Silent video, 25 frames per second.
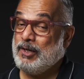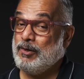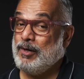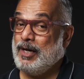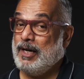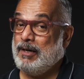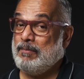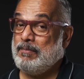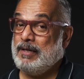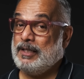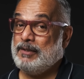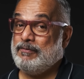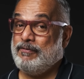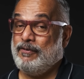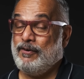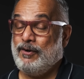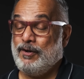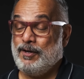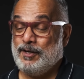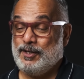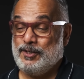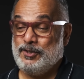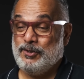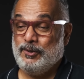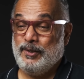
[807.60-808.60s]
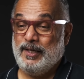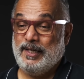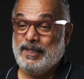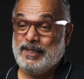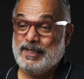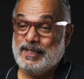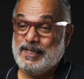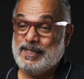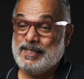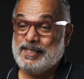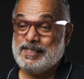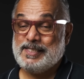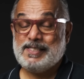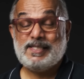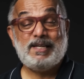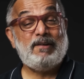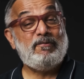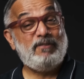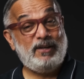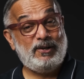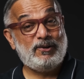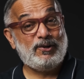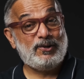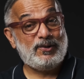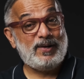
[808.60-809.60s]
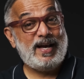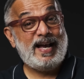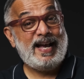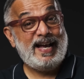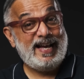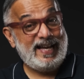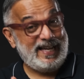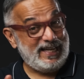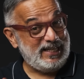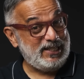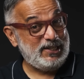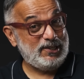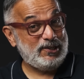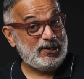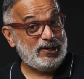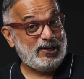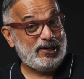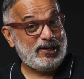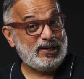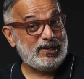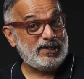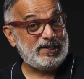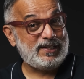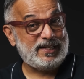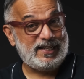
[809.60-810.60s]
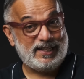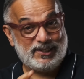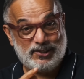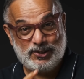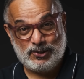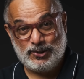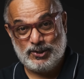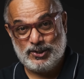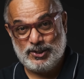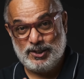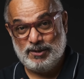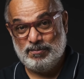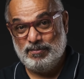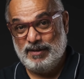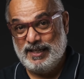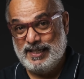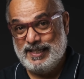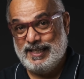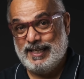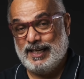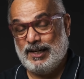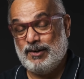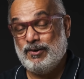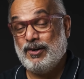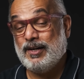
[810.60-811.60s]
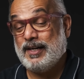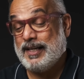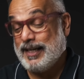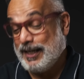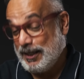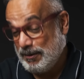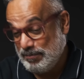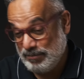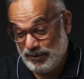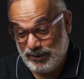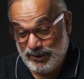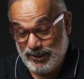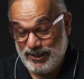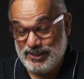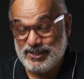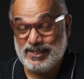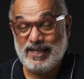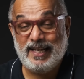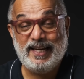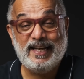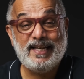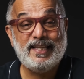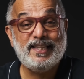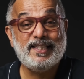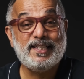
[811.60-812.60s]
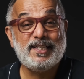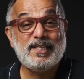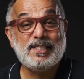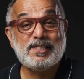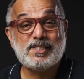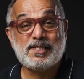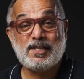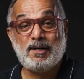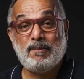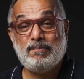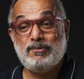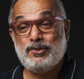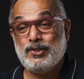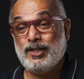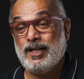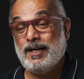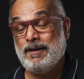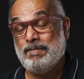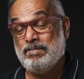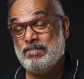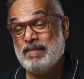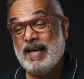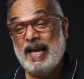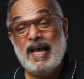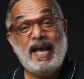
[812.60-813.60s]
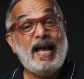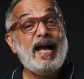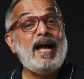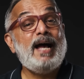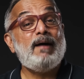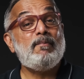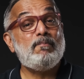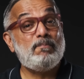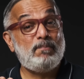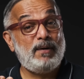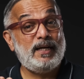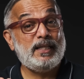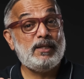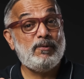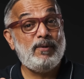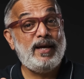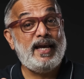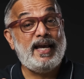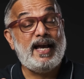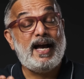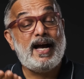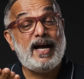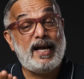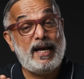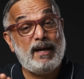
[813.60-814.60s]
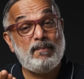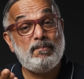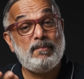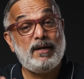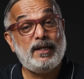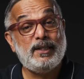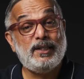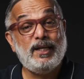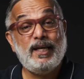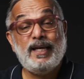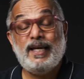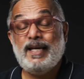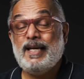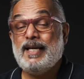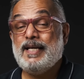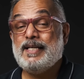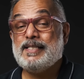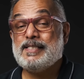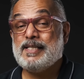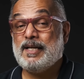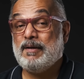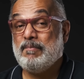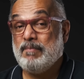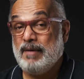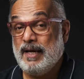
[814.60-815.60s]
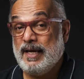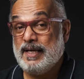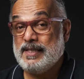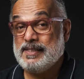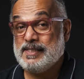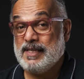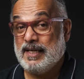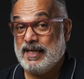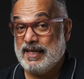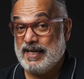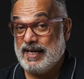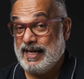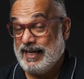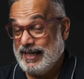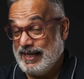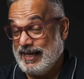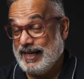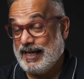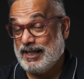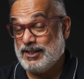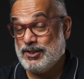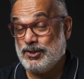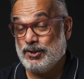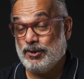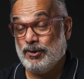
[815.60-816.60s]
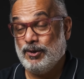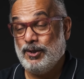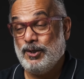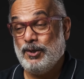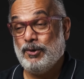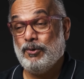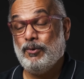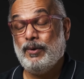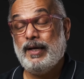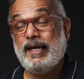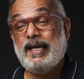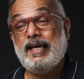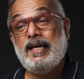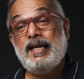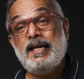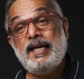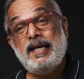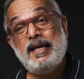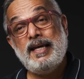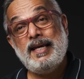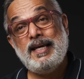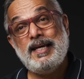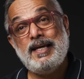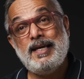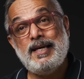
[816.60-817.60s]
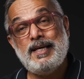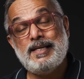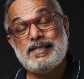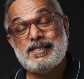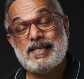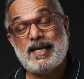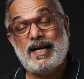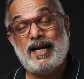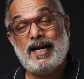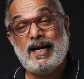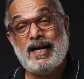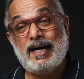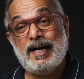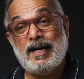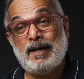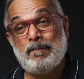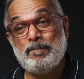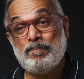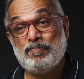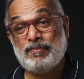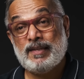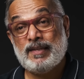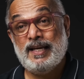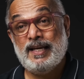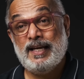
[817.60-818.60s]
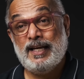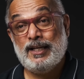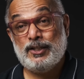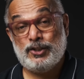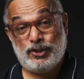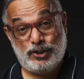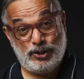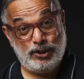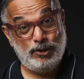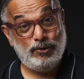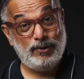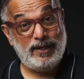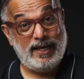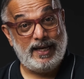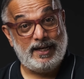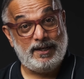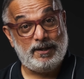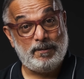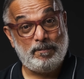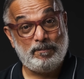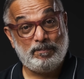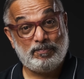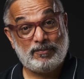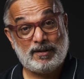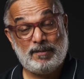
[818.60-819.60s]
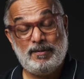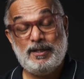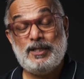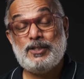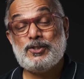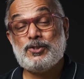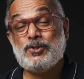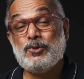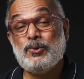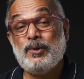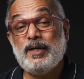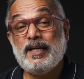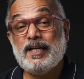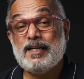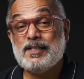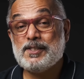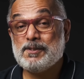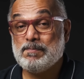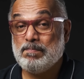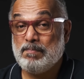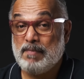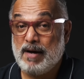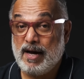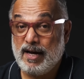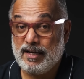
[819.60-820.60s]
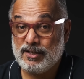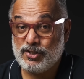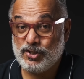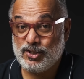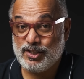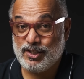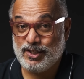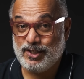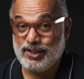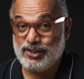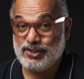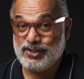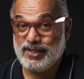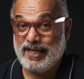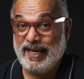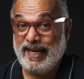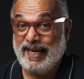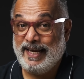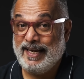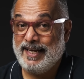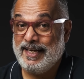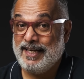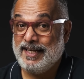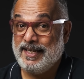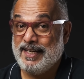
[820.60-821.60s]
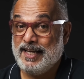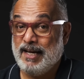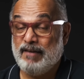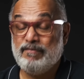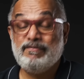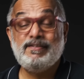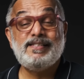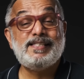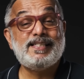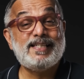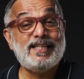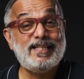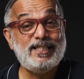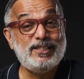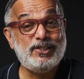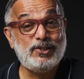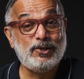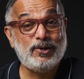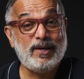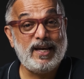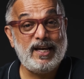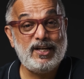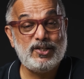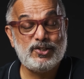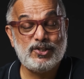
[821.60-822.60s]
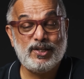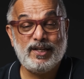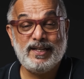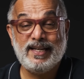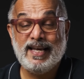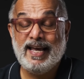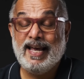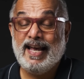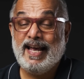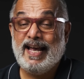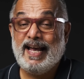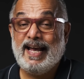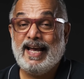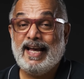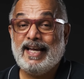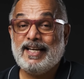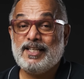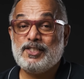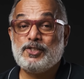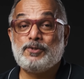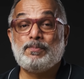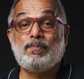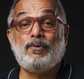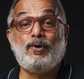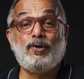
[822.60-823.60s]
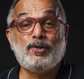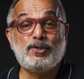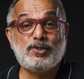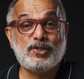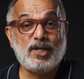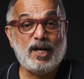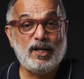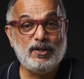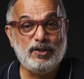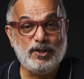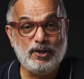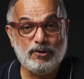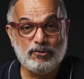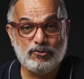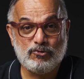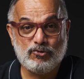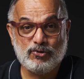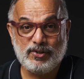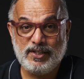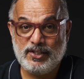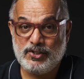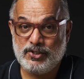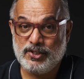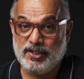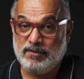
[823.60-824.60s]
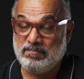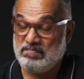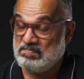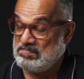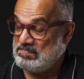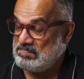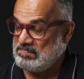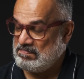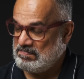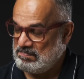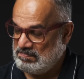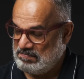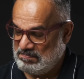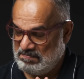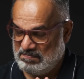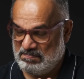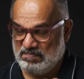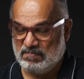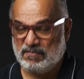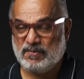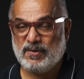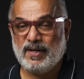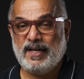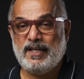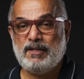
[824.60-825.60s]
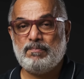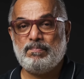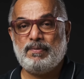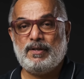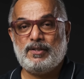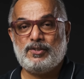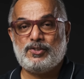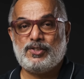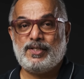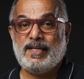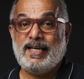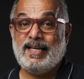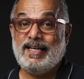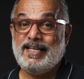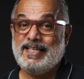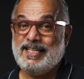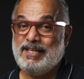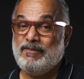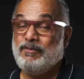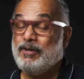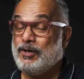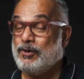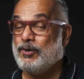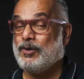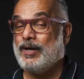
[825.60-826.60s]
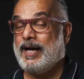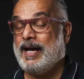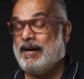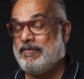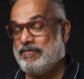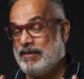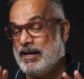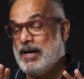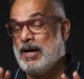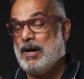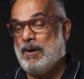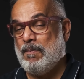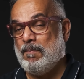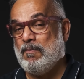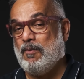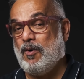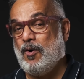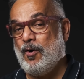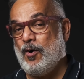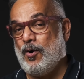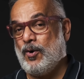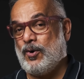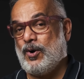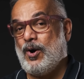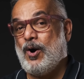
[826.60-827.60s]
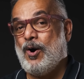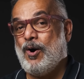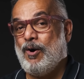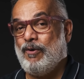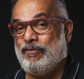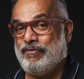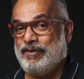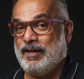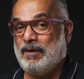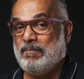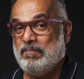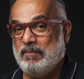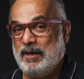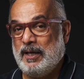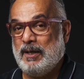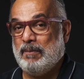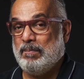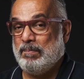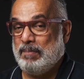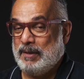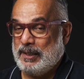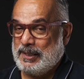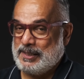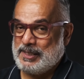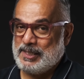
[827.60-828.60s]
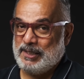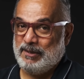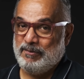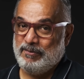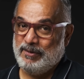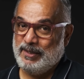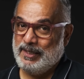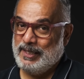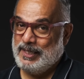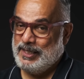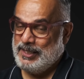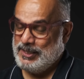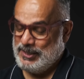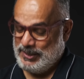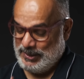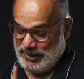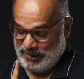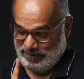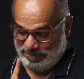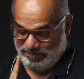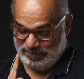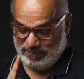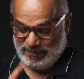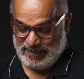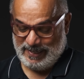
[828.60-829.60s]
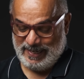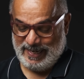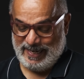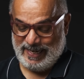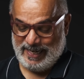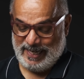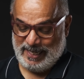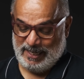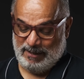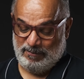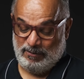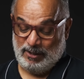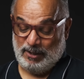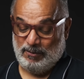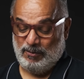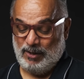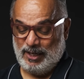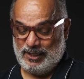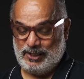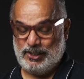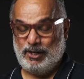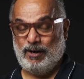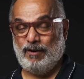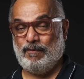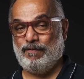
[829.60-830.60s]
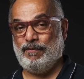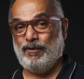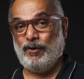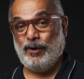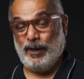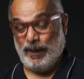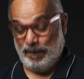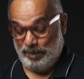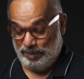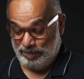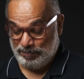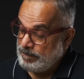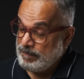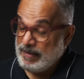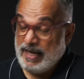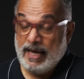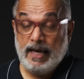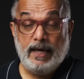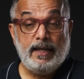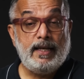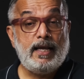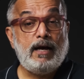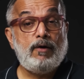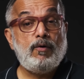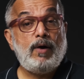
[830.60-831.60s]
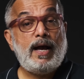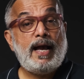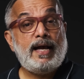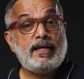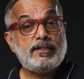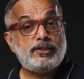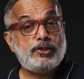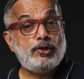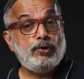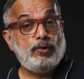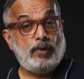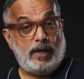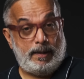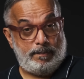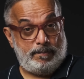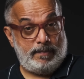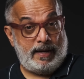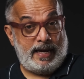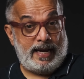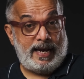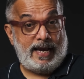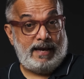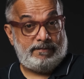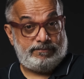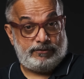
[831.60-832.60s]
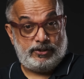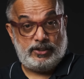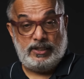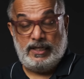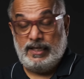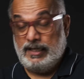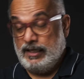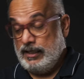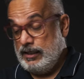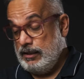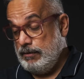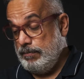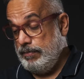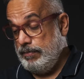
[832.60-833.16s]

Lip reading: you, Ahmed, for doing this. We're going to add your social media contact points in the description. By the way, Ahmed is an amazing guy. Like I told you, he is a student. He's doing his master's in physical education and sports nutrition. Great personality. We're going to have more of him in Pixel Village. Well, watch out for him. Now, as you may have seen in the